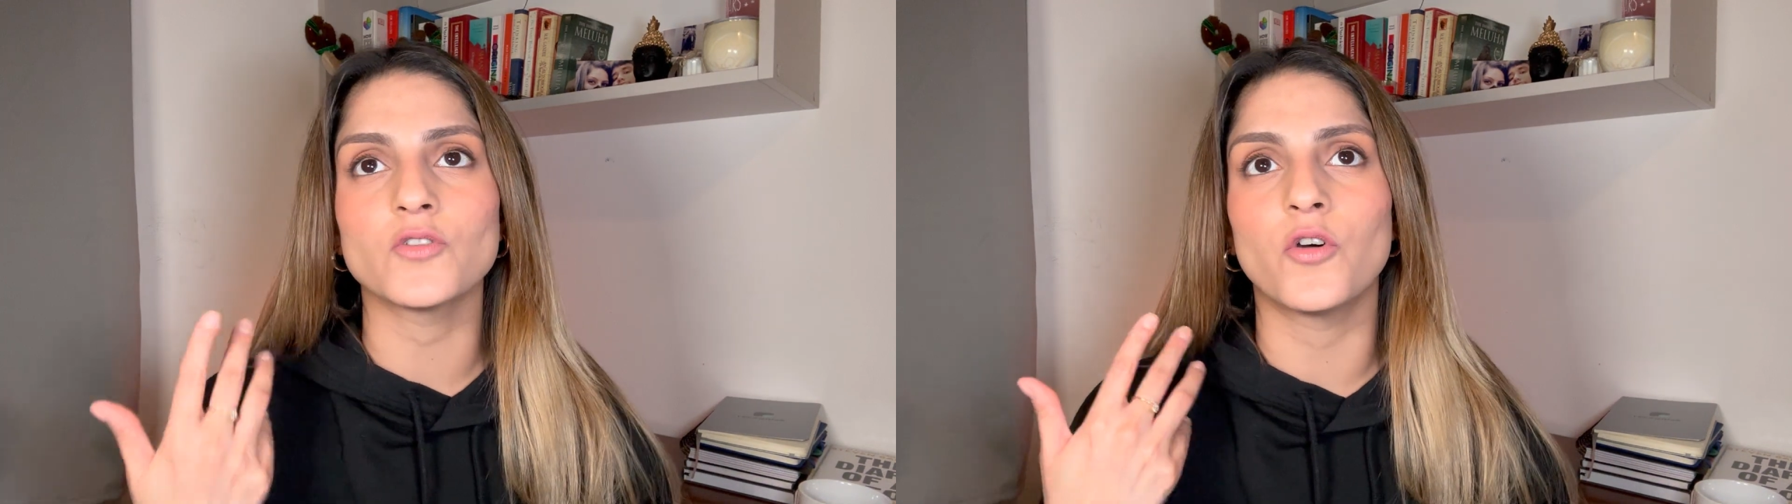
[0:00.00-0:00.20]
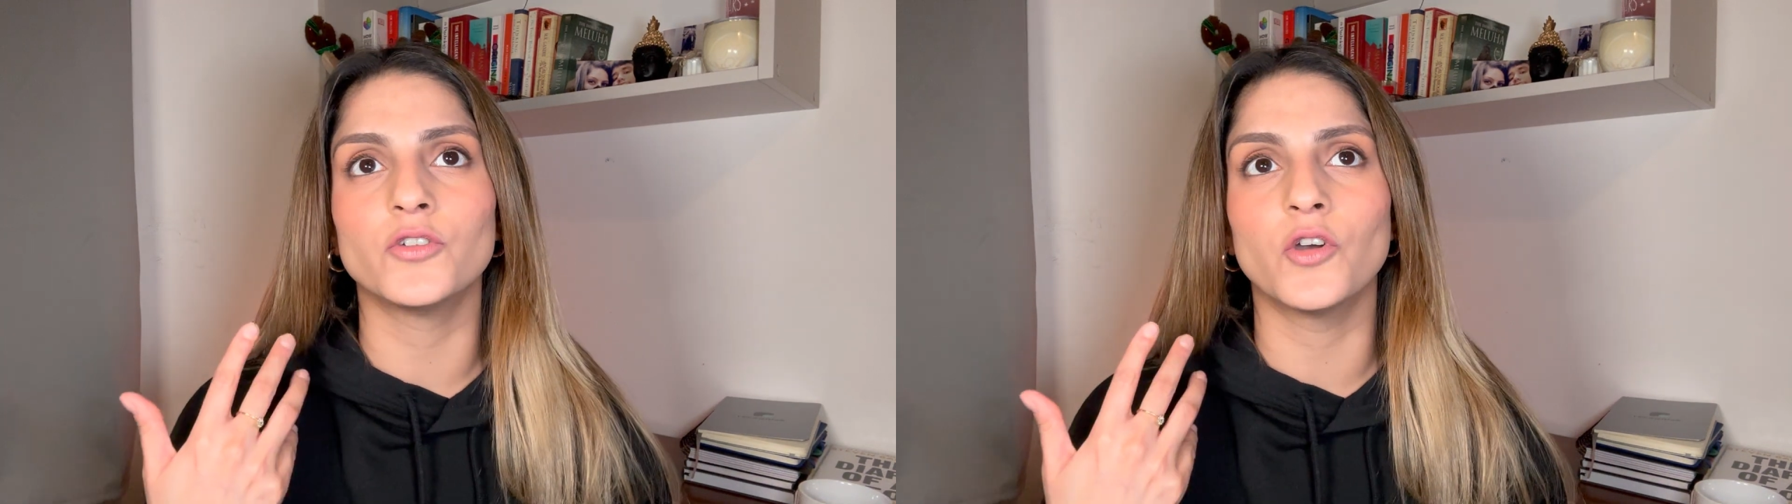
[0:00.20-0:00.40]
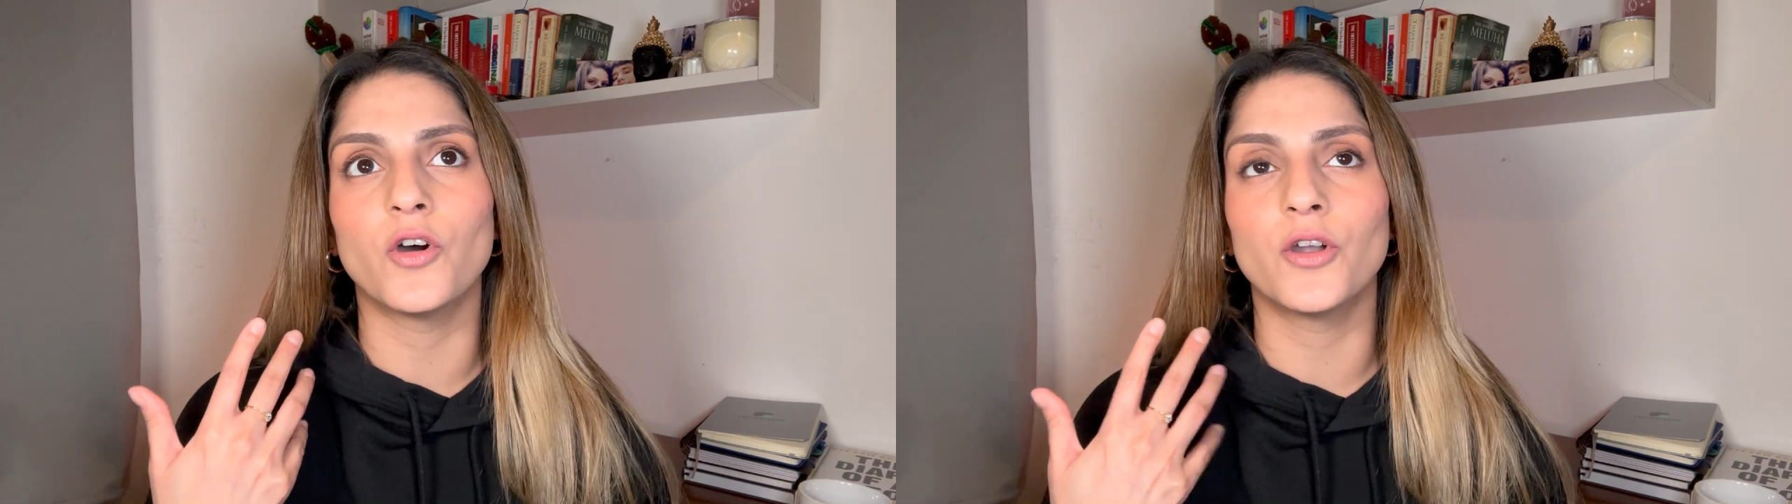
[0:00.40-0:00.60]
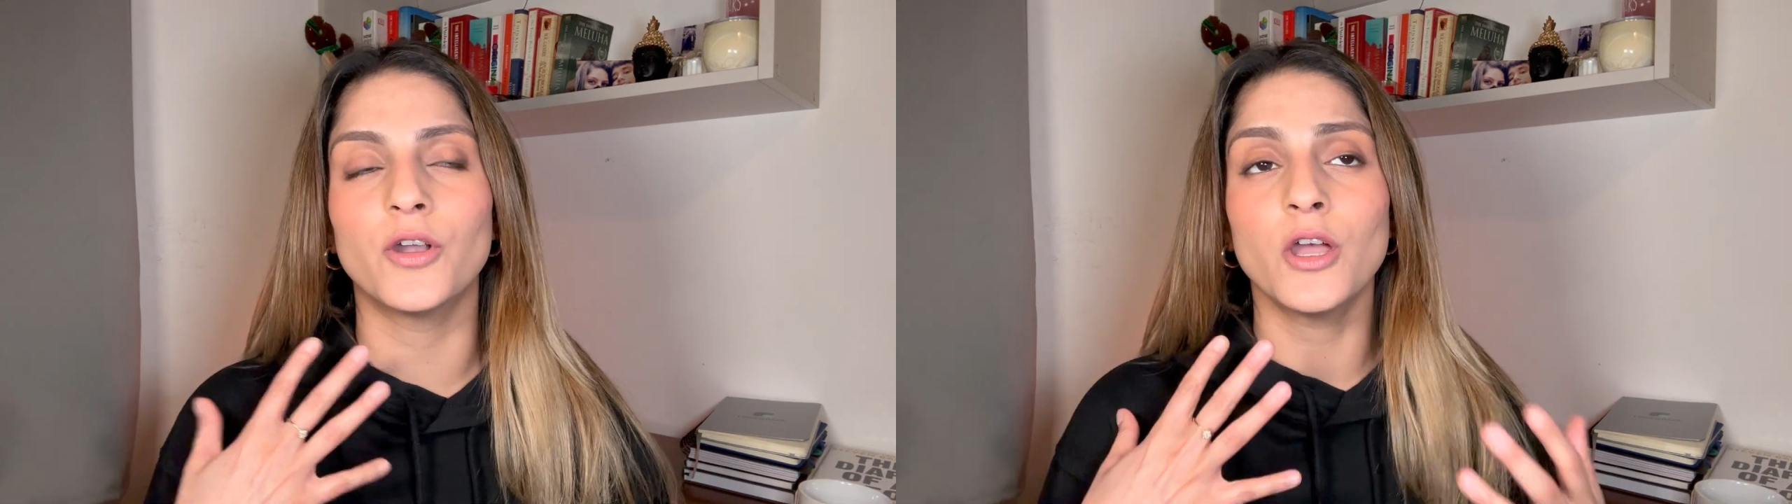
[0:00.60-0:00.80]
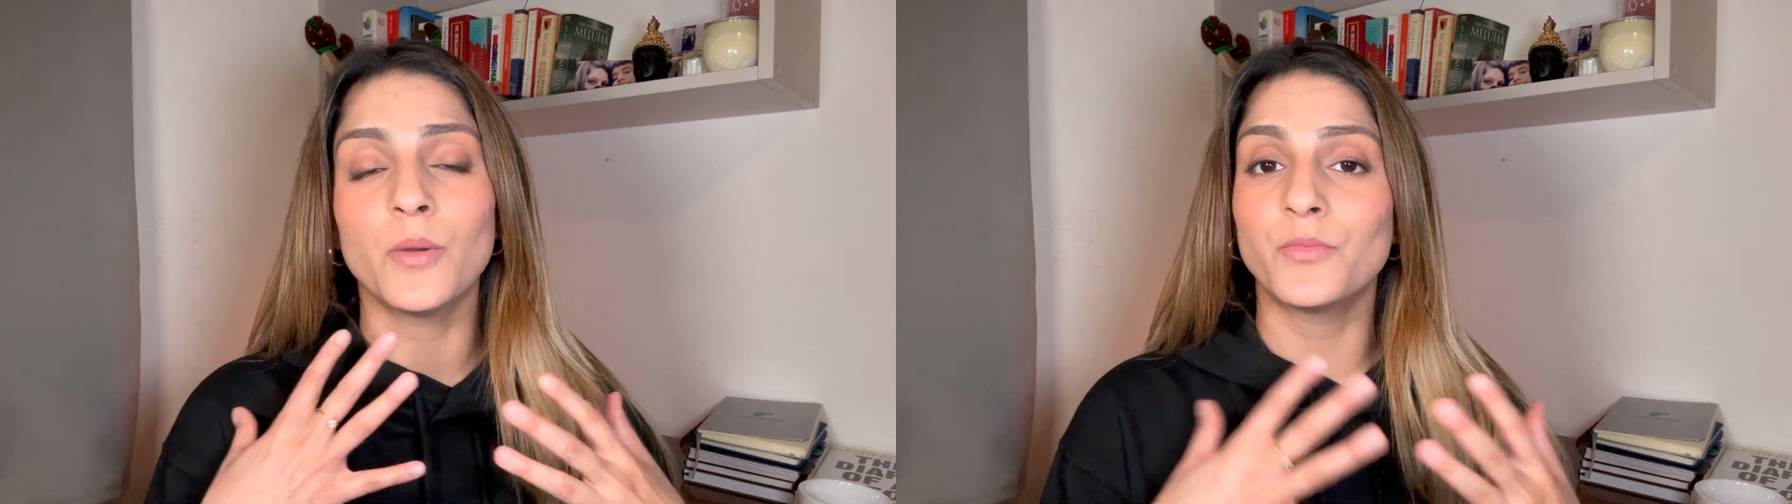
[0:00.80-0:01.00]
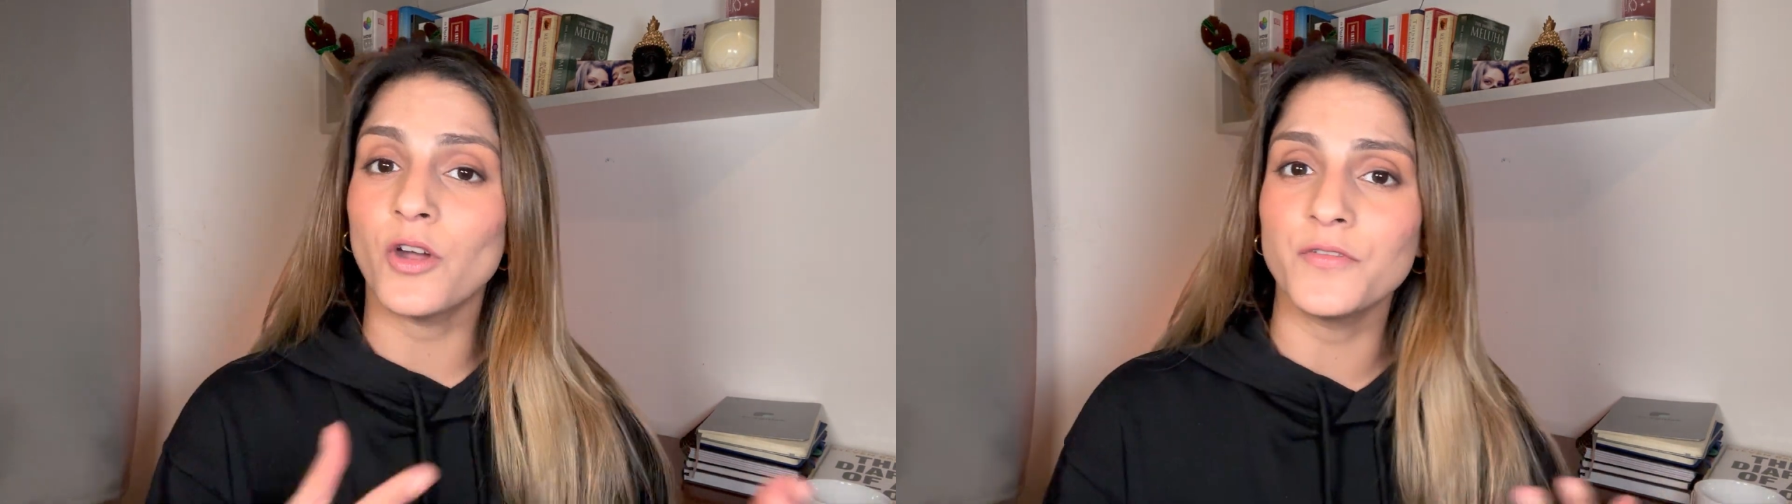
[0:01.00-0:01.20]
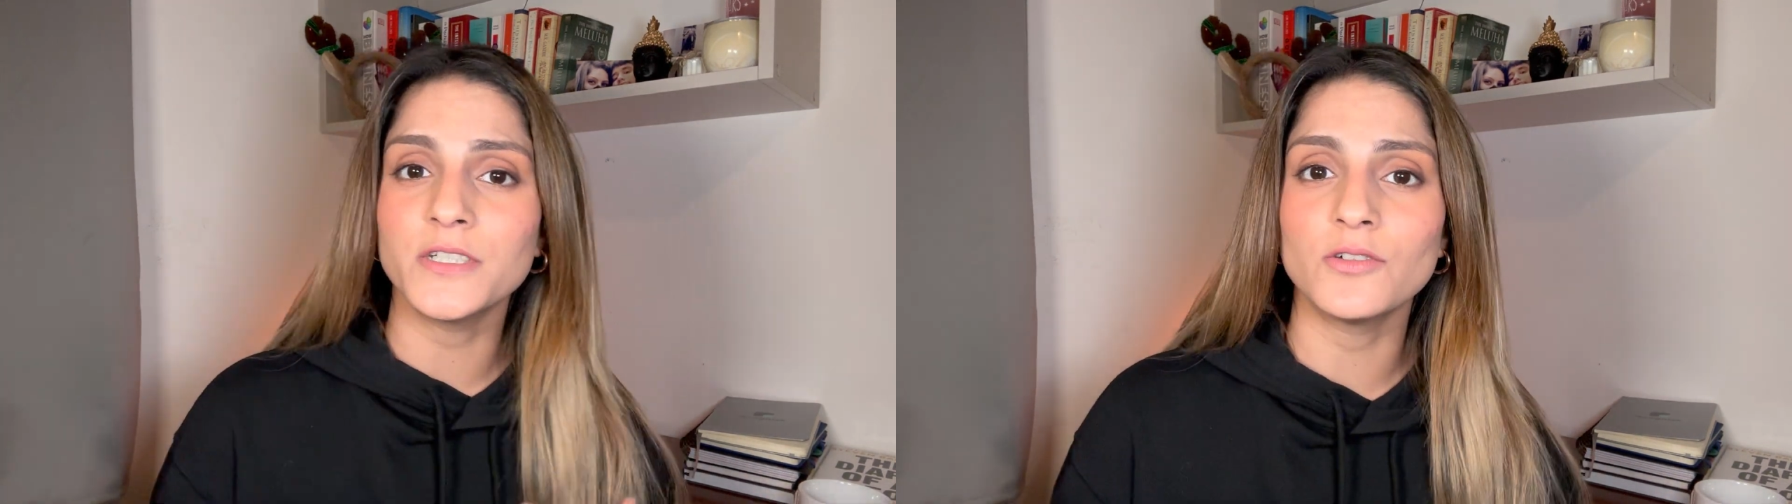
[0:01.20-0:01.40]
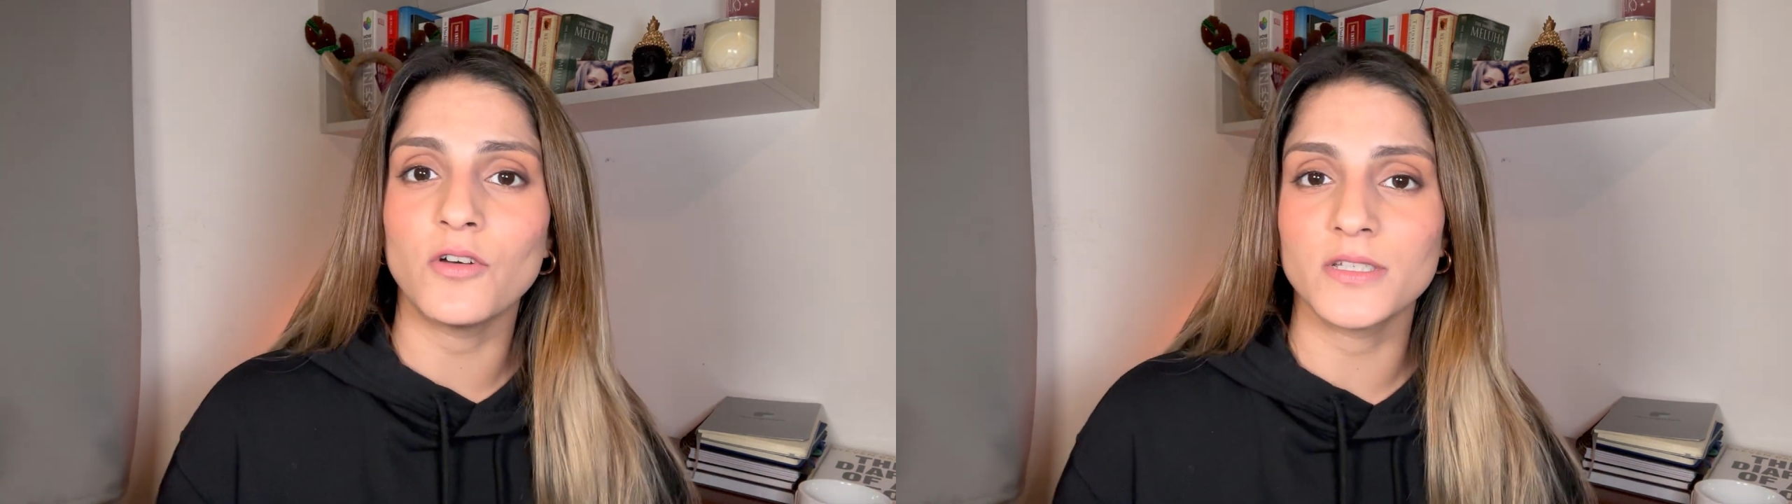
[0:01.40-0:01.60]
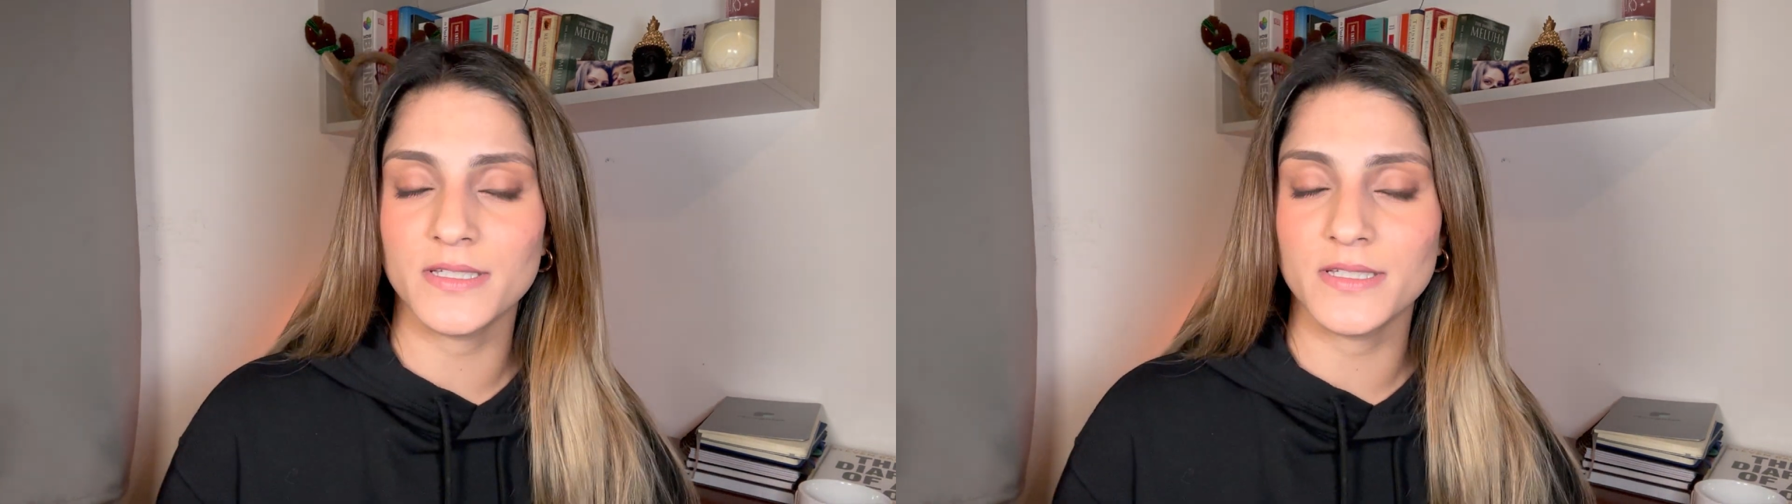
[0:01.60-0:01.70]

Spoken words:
on your profit and loss